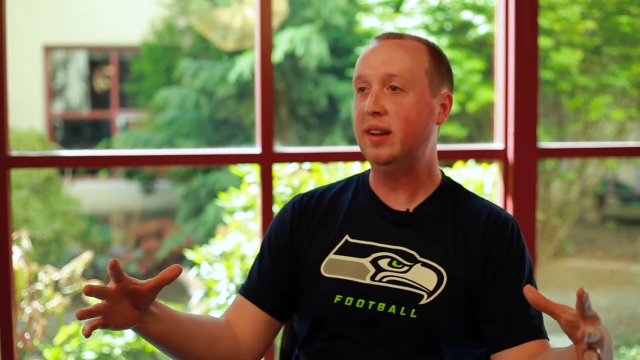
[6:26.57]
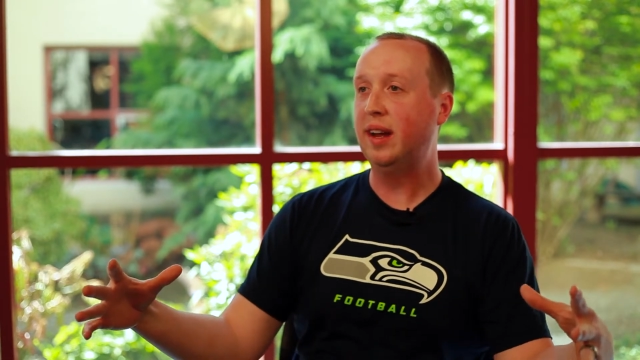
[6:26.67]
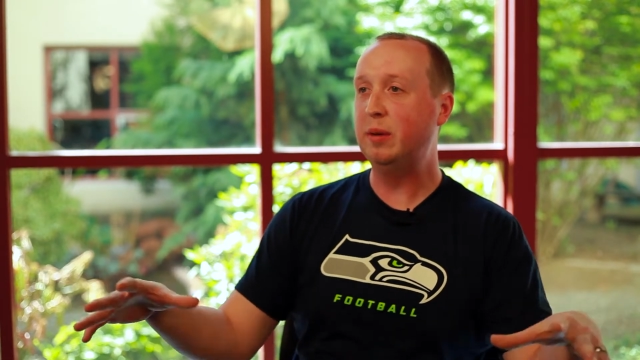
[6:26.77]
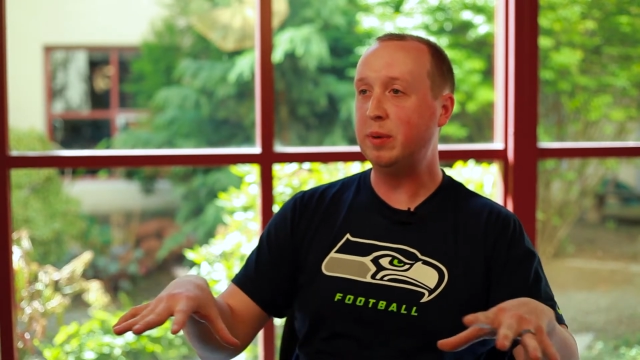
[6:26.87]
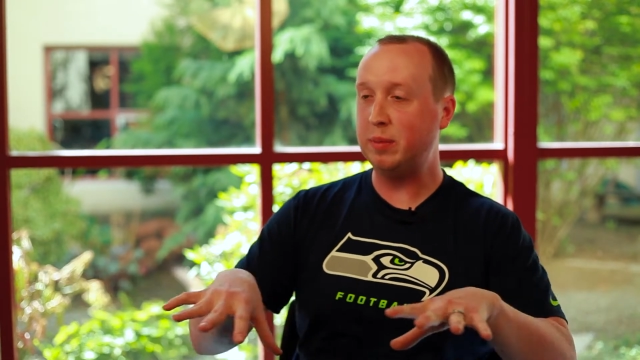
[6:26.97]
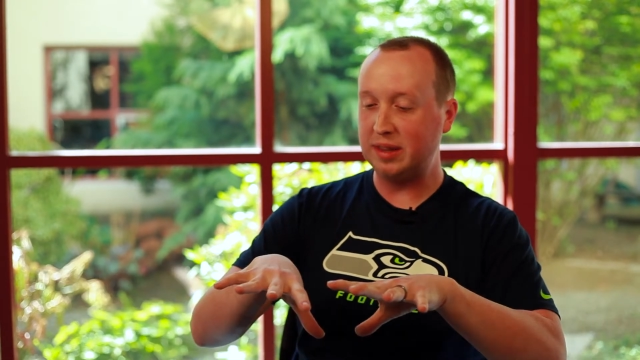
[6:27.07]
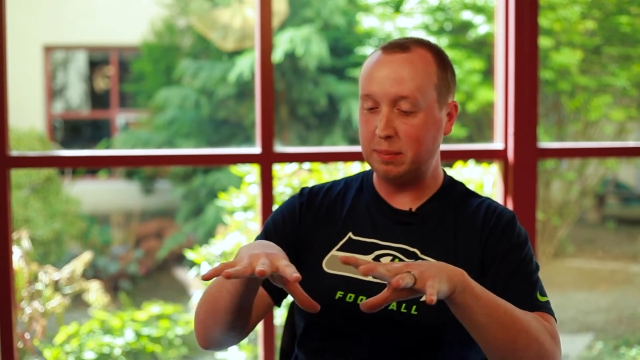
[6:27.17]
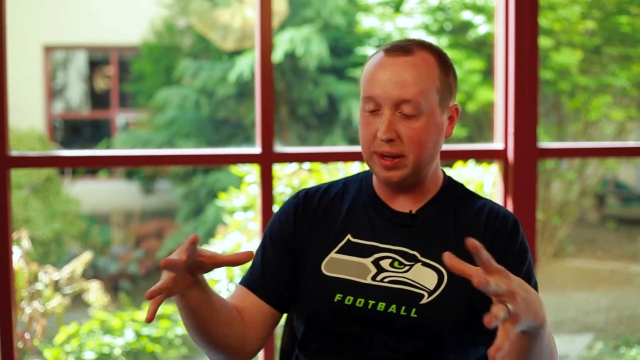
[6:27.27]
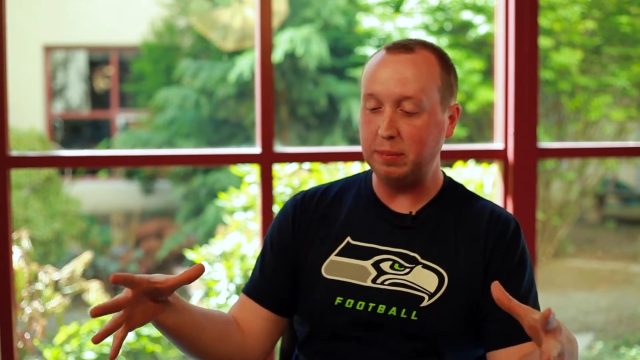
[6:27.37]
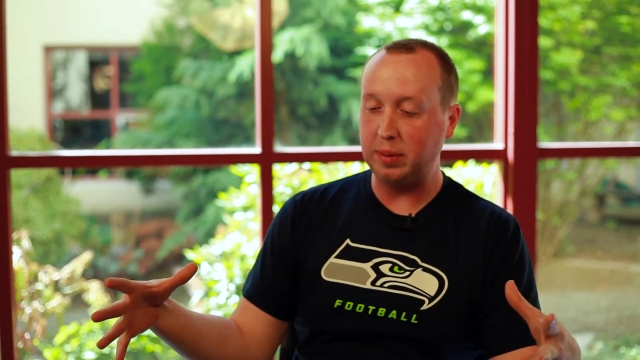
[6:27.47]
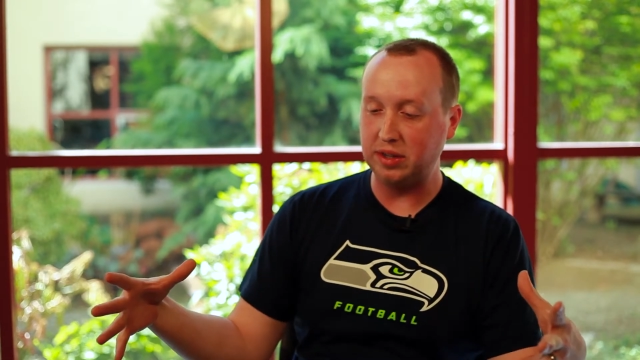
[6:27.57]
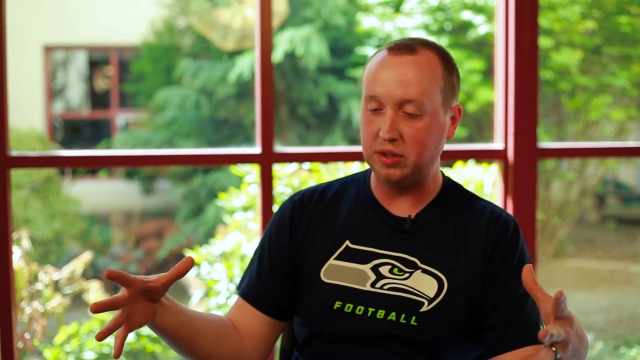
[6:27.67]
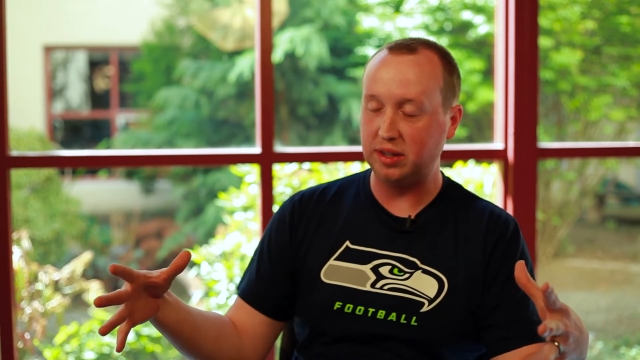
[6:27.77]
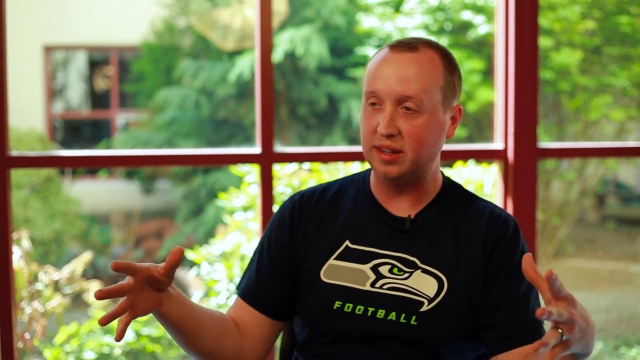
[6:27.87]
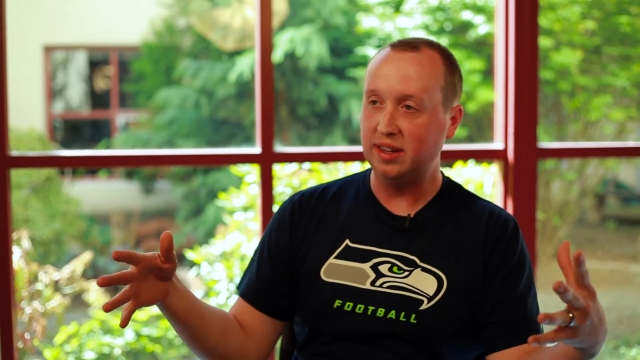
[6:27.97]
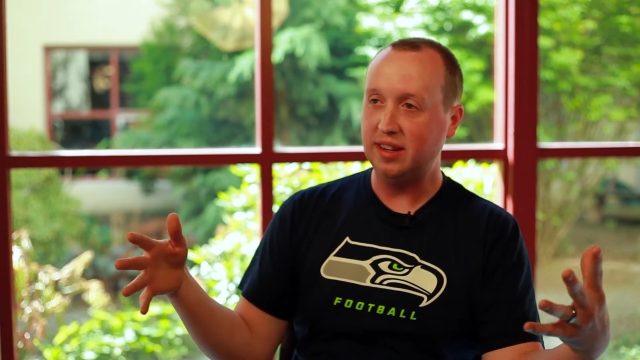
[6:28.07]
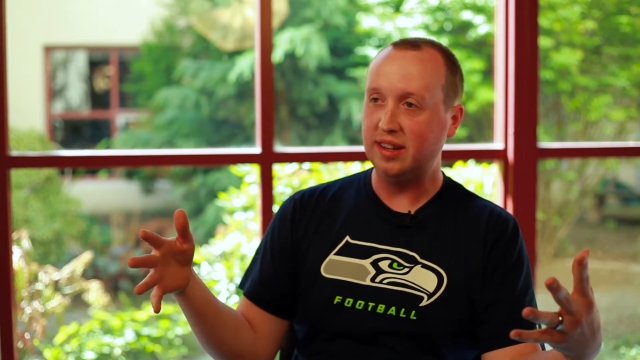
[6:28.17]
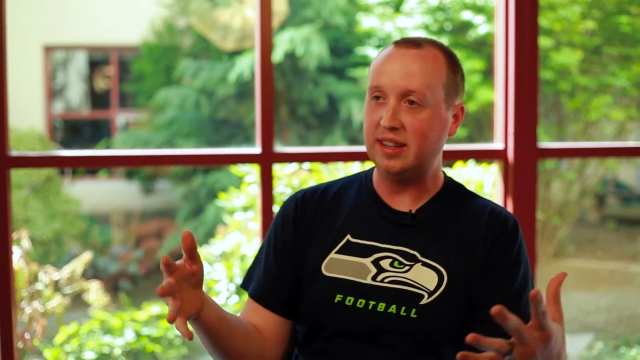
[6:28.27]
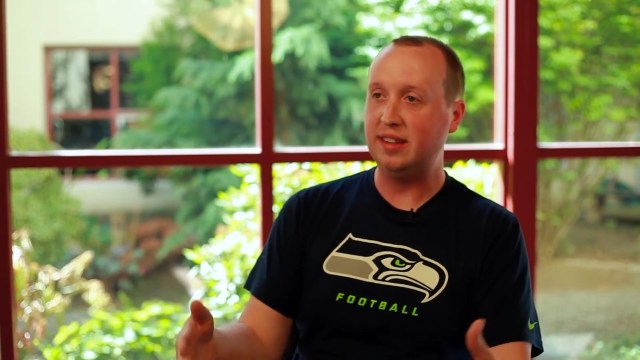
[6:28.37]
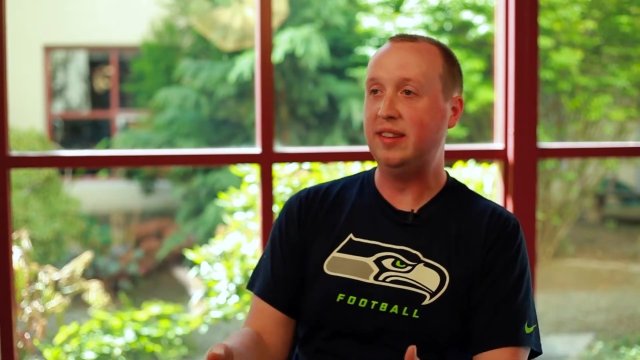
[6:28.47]
help them get the big picture,
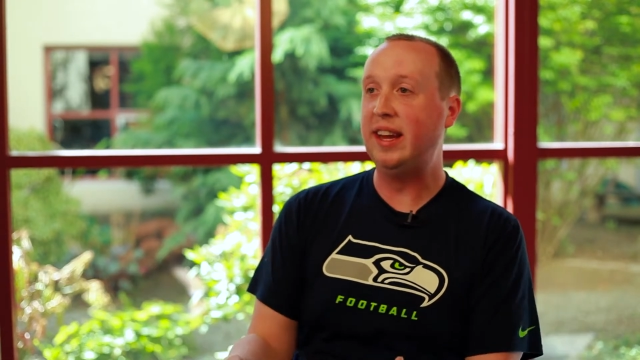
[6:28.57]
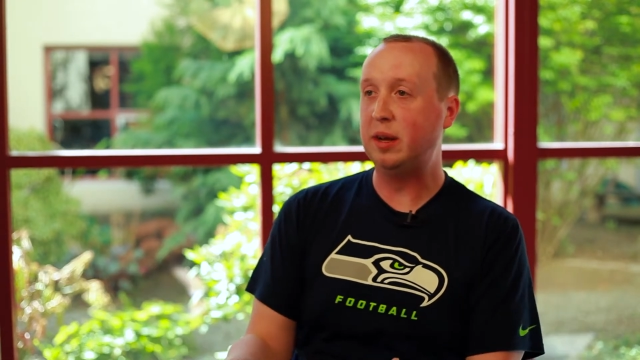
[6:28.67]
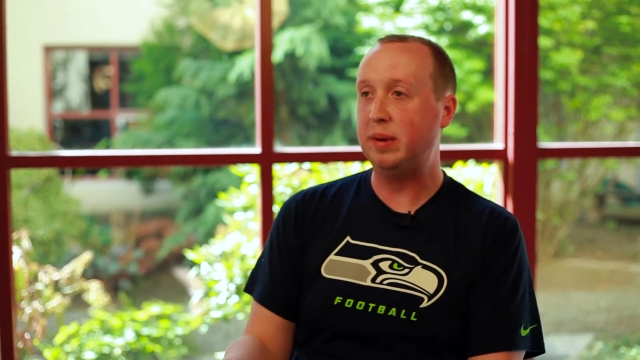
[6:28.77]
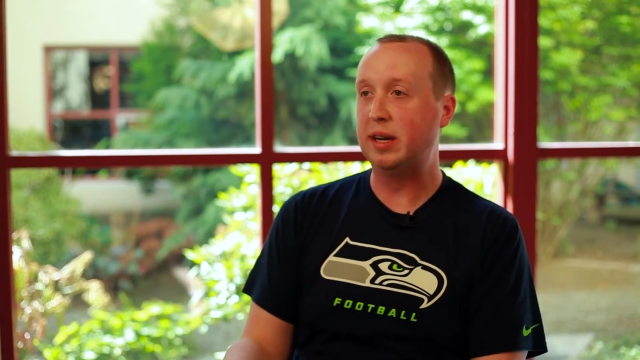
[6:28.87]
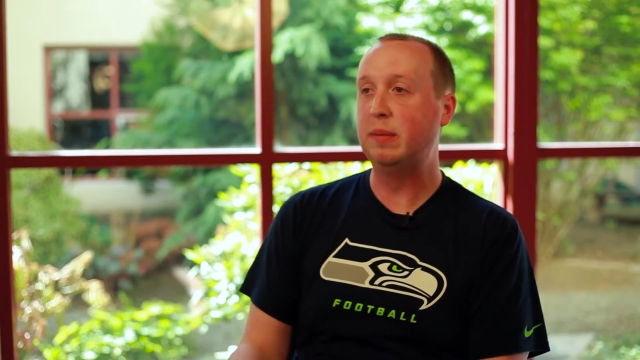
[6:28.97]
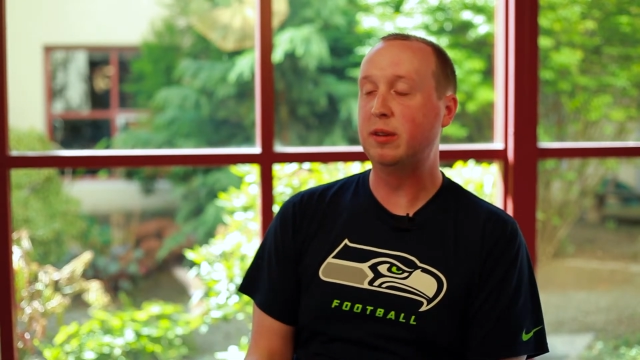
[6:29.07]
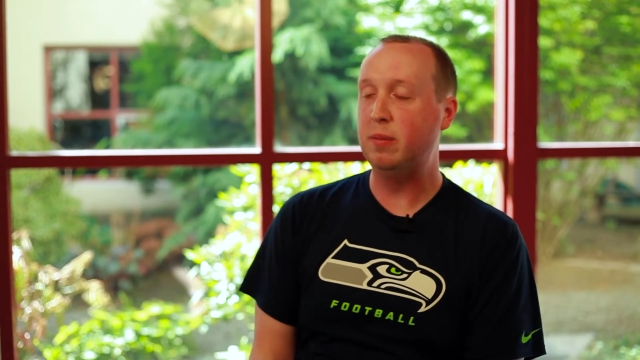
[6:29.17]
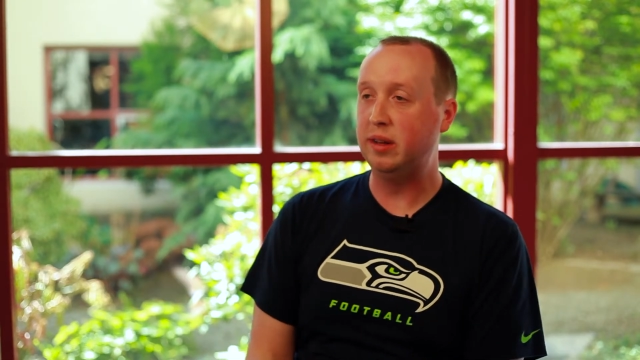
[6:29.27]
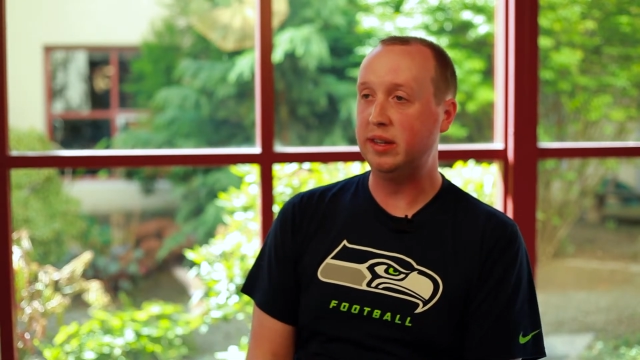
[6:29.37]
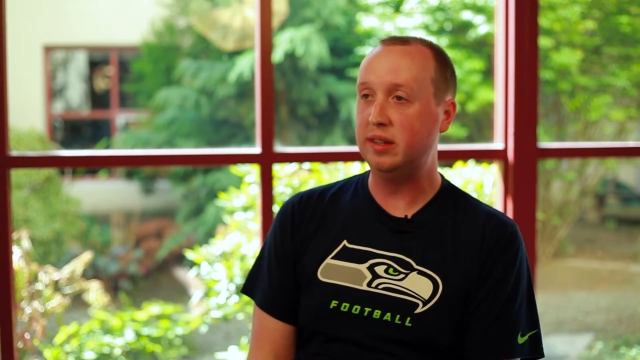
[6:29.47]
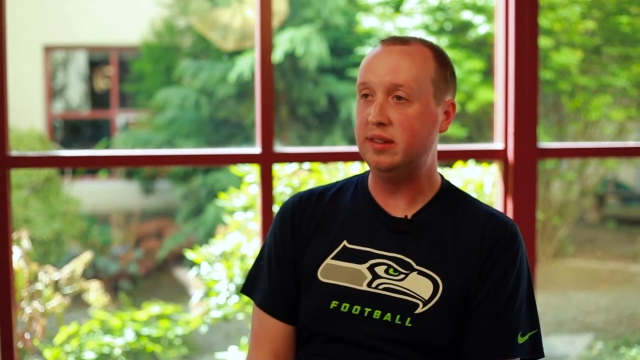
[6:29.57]
and then they could pick up the smaller